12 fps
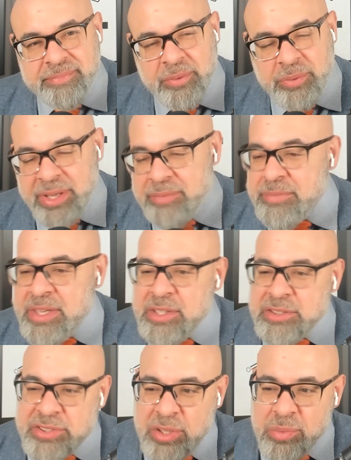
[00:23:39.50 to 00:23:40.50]
Okay.
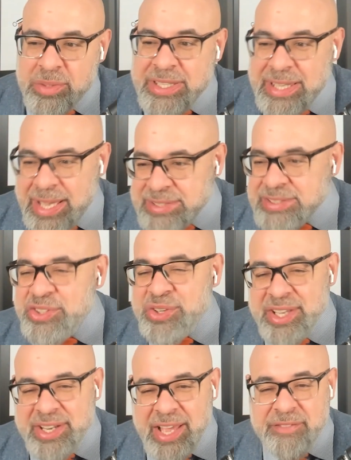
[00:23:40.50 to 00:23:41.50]
So yes, you
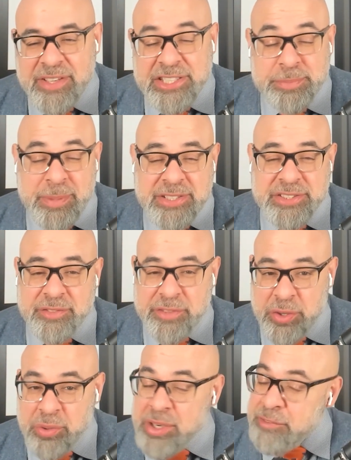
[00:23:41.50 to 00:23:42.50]
can have expensive
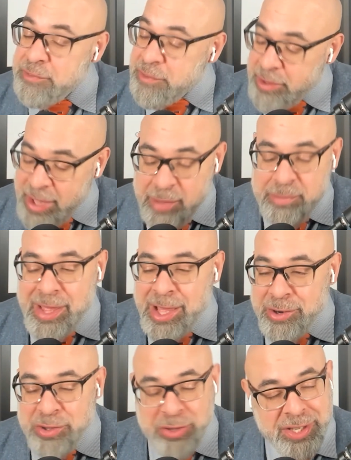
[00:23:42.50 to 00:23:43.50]
urine, and for that
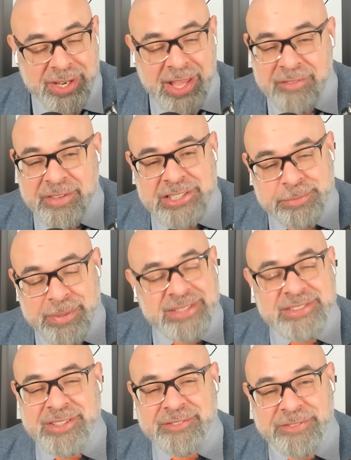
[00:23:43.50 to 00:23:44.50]
matter, you can have
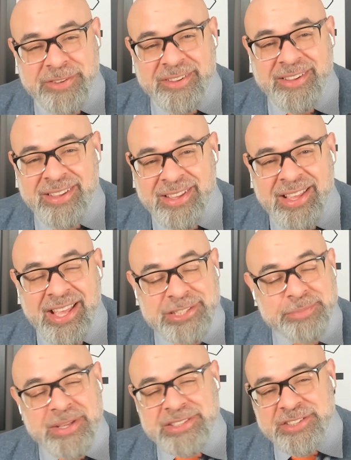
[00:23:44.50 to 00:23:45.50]
expensive
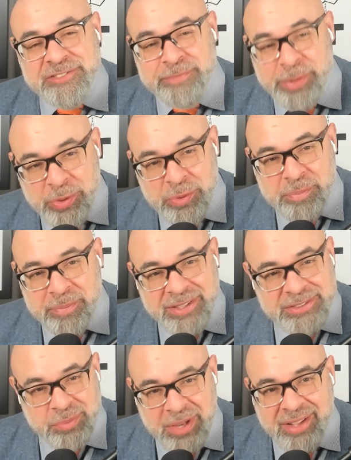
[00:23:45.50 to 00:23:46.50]
poop
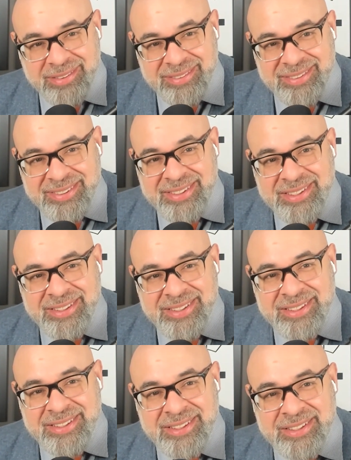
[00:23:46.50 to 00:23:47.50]
as well.
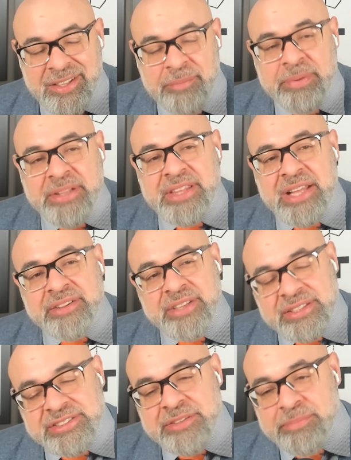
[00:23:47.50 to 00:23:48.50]
But that
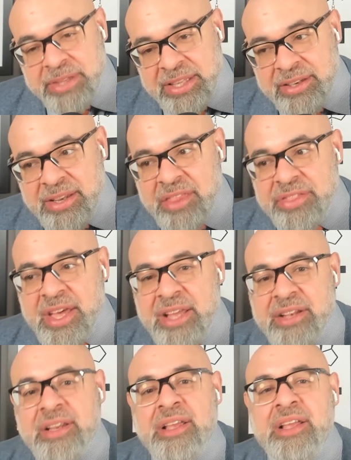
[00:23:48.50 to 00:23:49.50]
doesn't mean
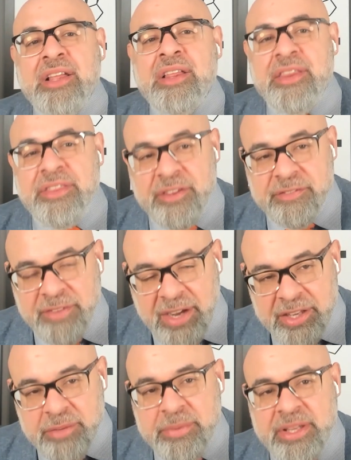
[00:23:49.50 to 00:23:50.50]
that the
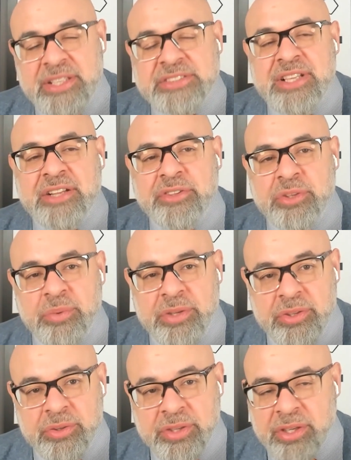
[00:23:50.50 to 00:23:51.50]
vitamin is not
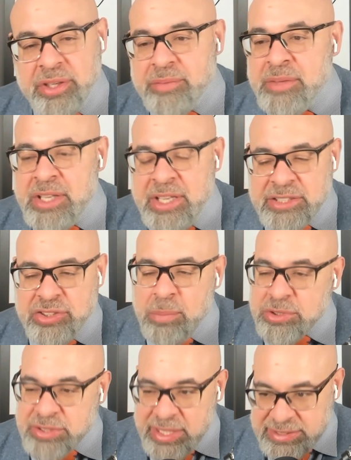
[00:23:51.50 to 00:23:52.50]
doing you good. It's
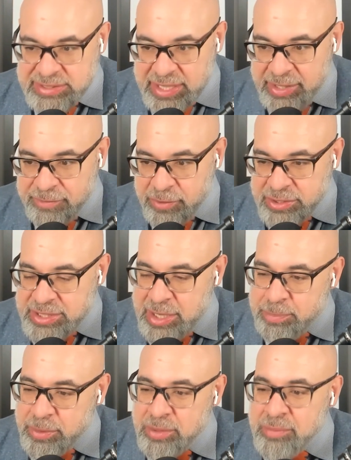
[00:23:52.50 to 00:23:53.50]
almost like saying, for
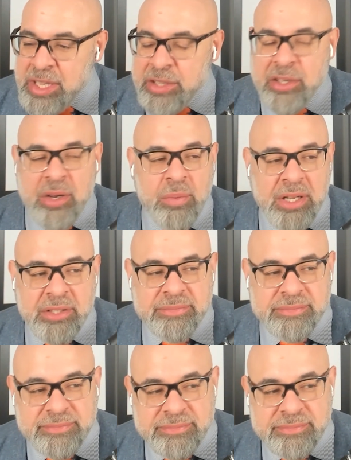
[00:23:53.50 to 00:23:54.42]
example, you know what?